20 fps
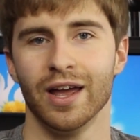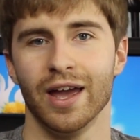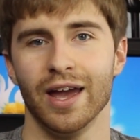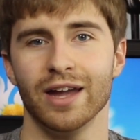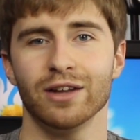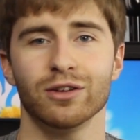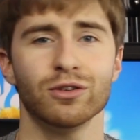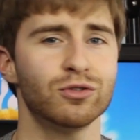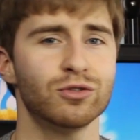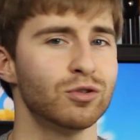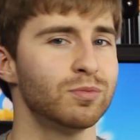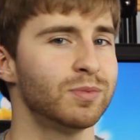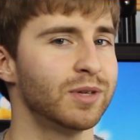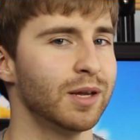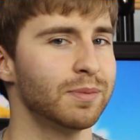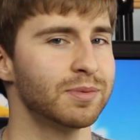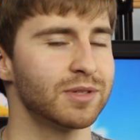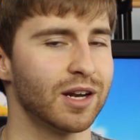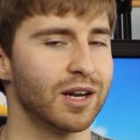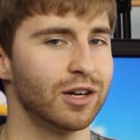And YouTube
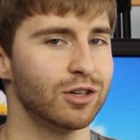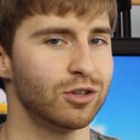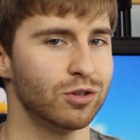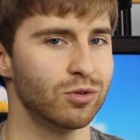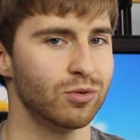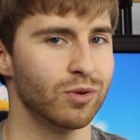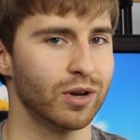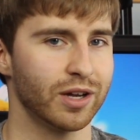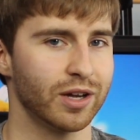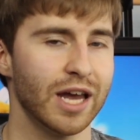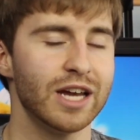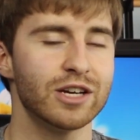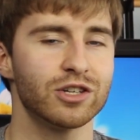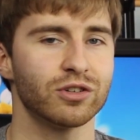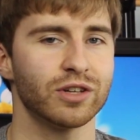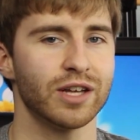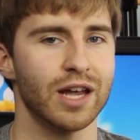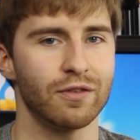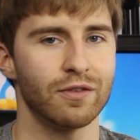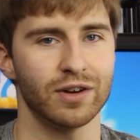tips that I do
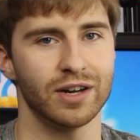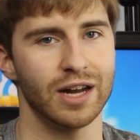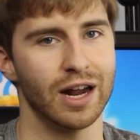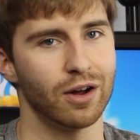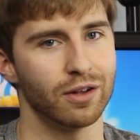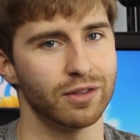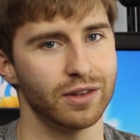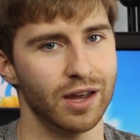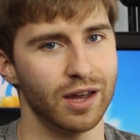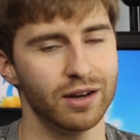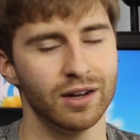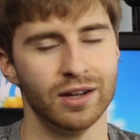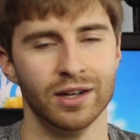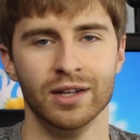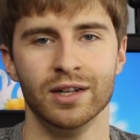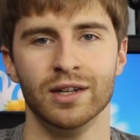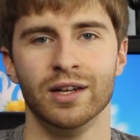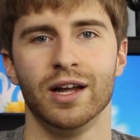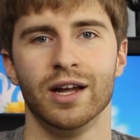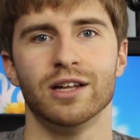occasionally every now and then.
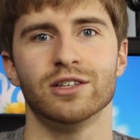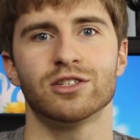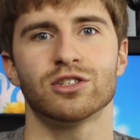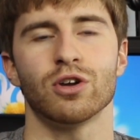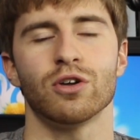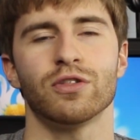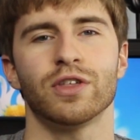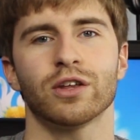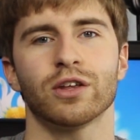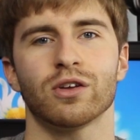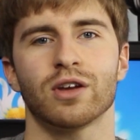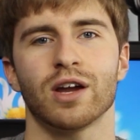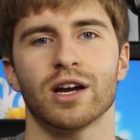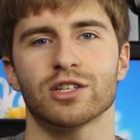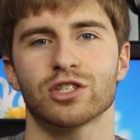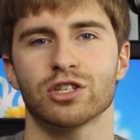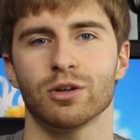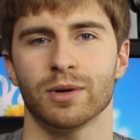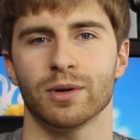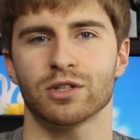And so thank you
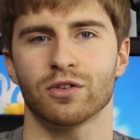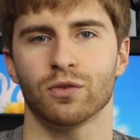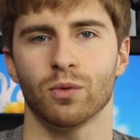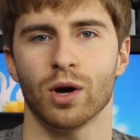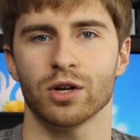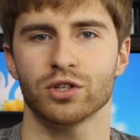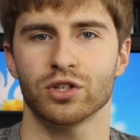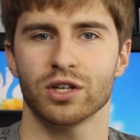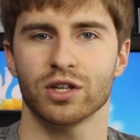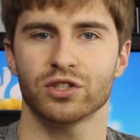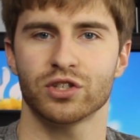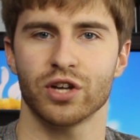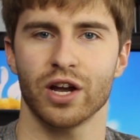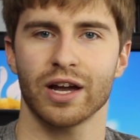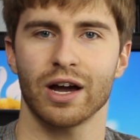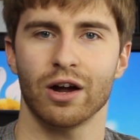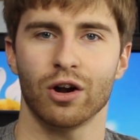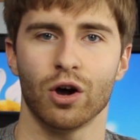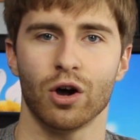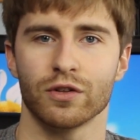guys so much for watching.
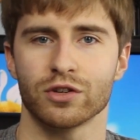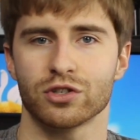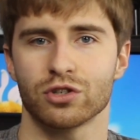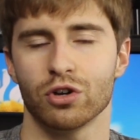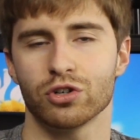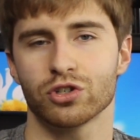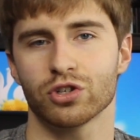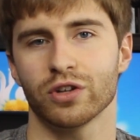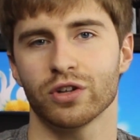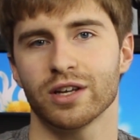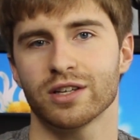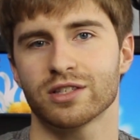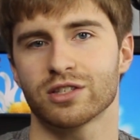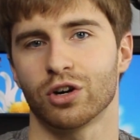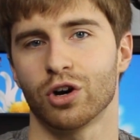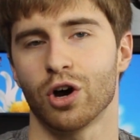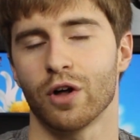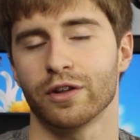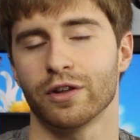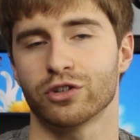Check out all the social links
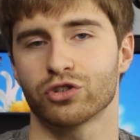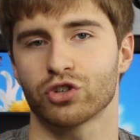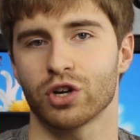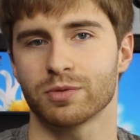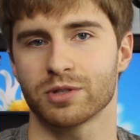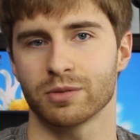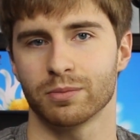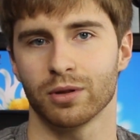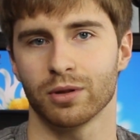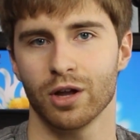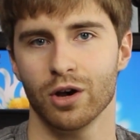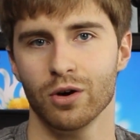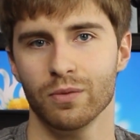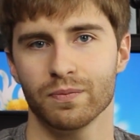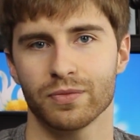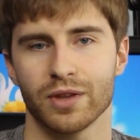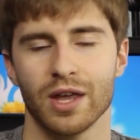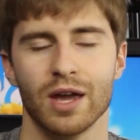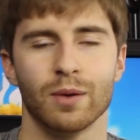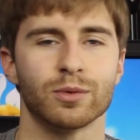that are all in the description below.
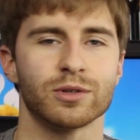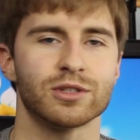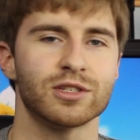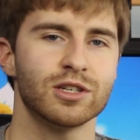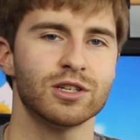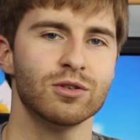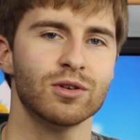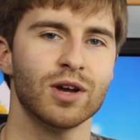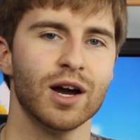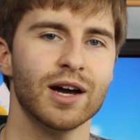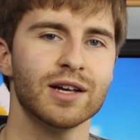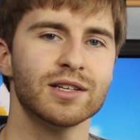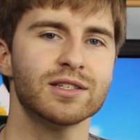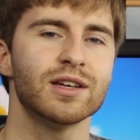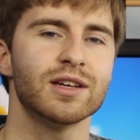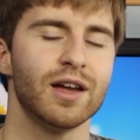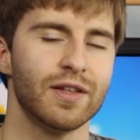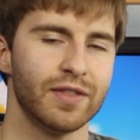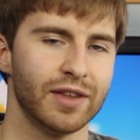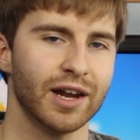And we'll see you
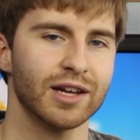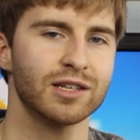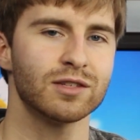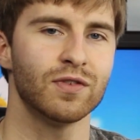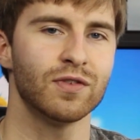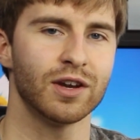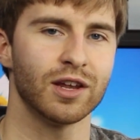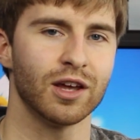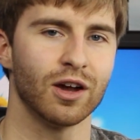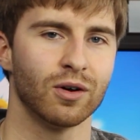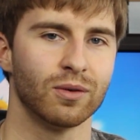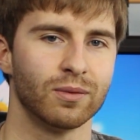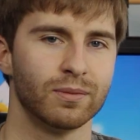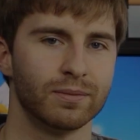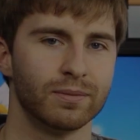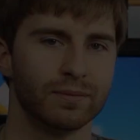guys in the next video.